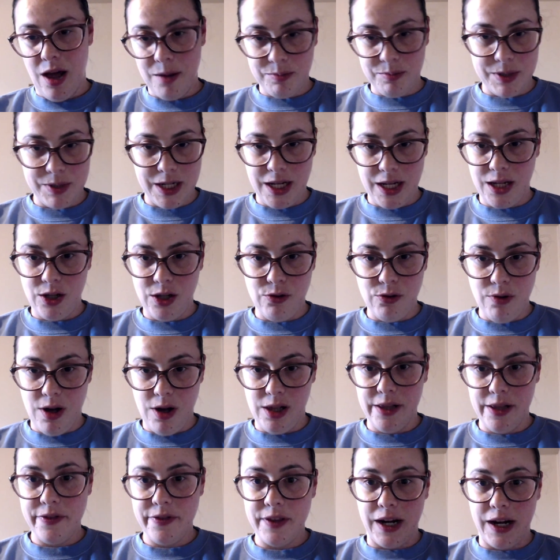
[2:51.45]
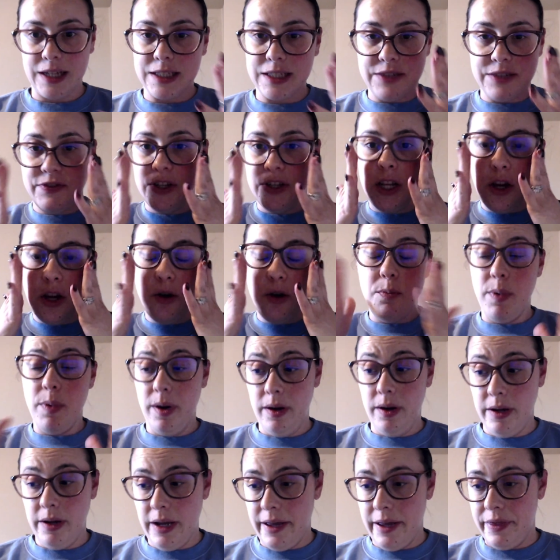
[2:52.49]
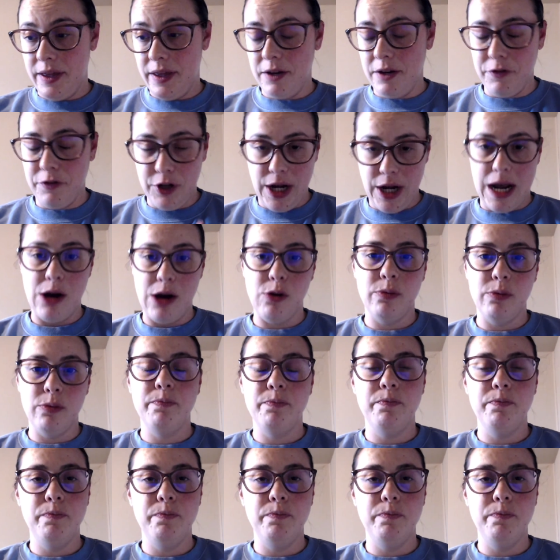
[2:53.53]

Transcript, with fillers: update you all in the next video. But I think for now,